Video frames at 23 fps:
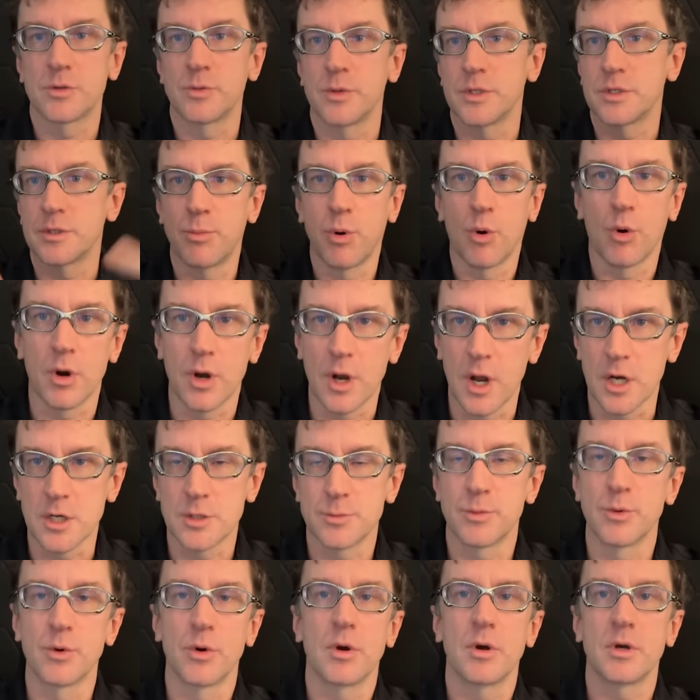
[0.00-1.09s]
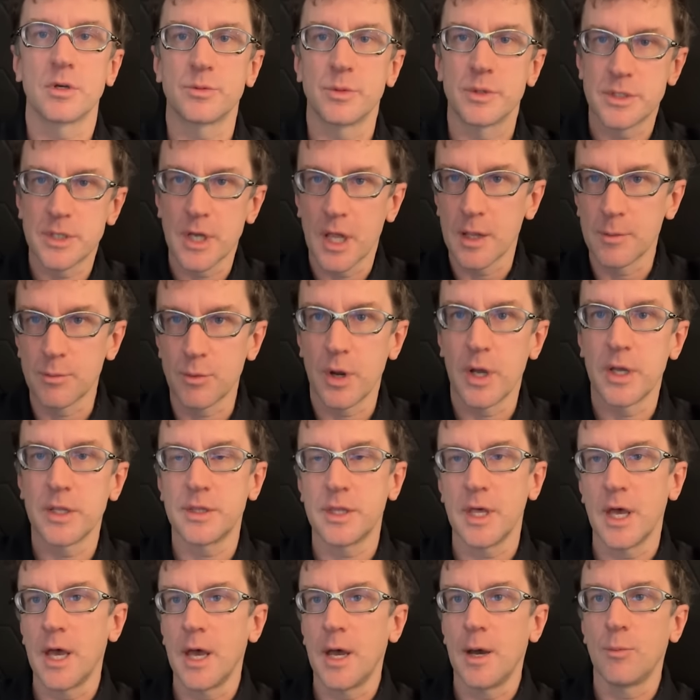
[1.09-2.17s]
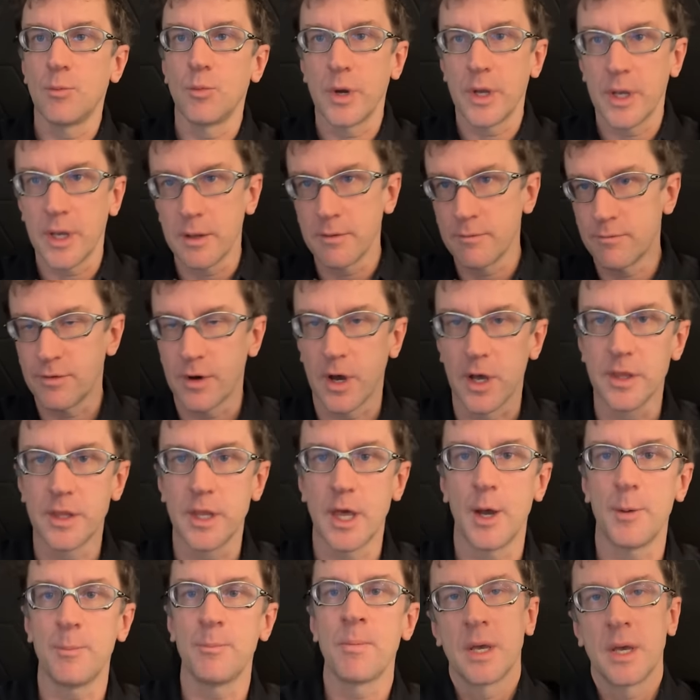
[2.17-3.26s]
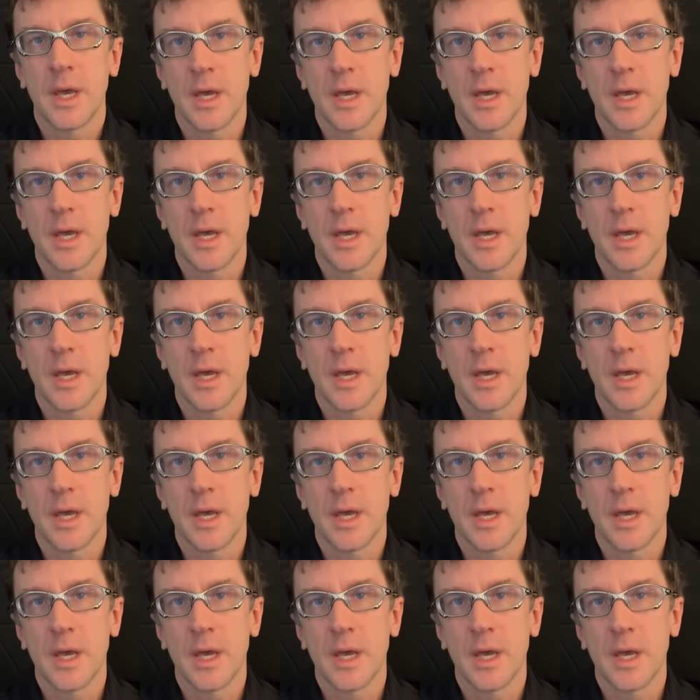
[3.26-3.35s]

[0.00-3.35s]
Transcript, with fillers: We support entrepreneurs. We celebrate them. We fund them.